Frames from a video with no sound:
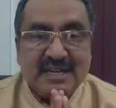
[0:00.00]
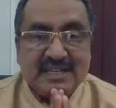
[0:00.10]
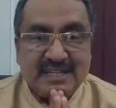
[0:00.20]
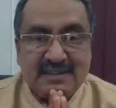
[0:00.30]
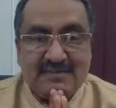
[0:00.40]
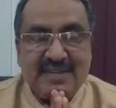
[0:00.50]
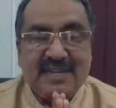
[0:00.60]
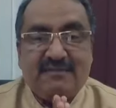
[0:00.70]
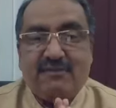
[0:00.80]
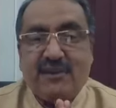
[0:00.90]
the cutoff
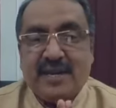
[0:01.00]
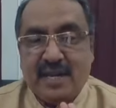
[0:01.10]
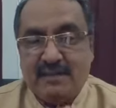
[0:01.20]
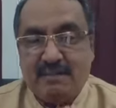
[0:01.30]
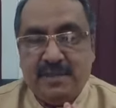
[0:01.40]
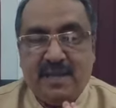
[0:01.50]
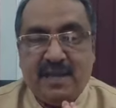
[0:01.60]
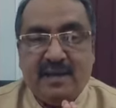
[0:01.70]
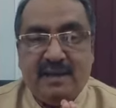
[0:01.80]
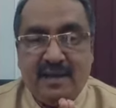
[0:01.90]
date for
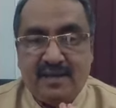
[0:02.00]
NPA